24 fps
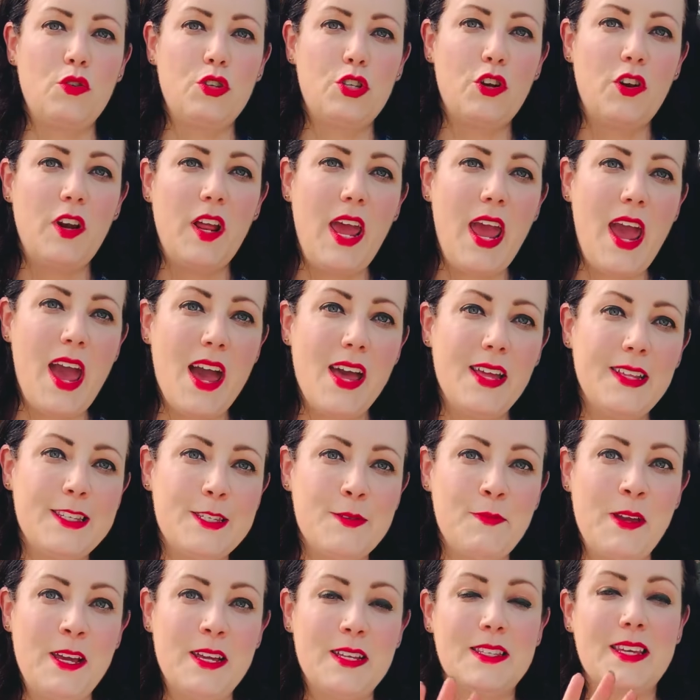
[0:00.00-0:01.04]
dirty hands
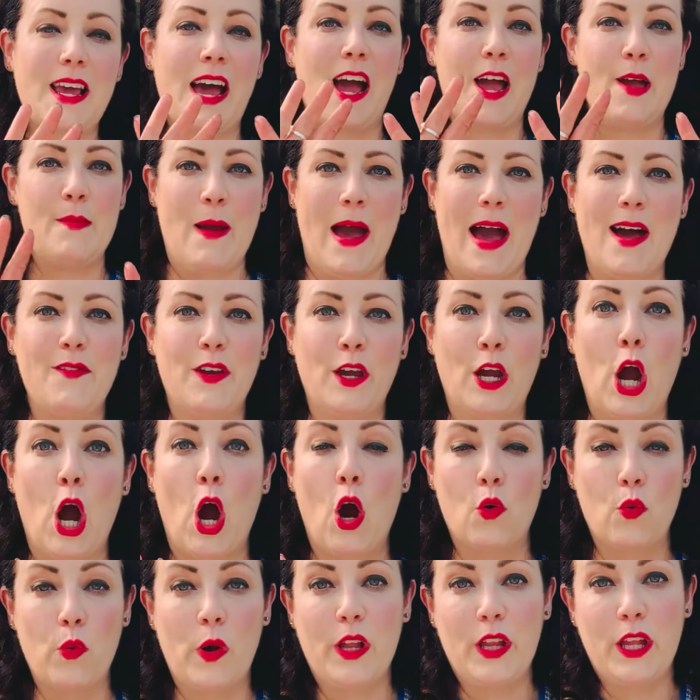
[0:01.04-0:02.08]
means I am having
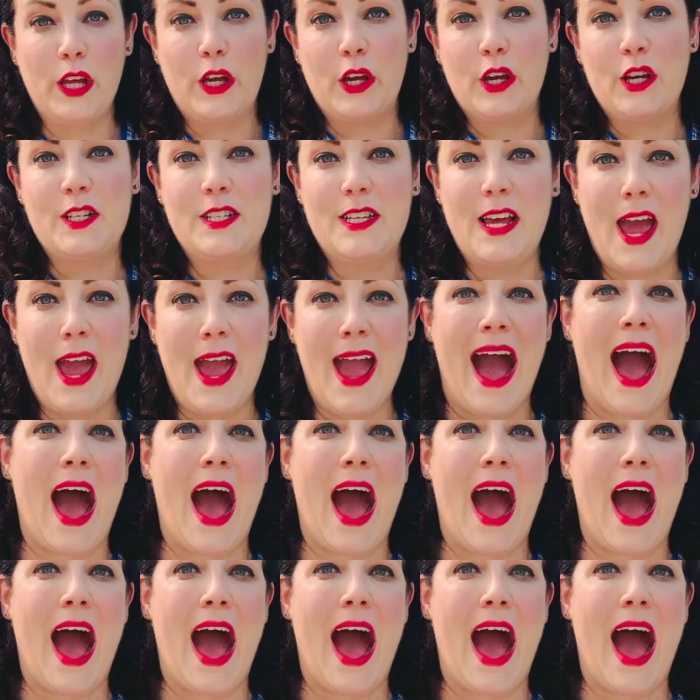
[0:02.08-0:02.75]
a really good day.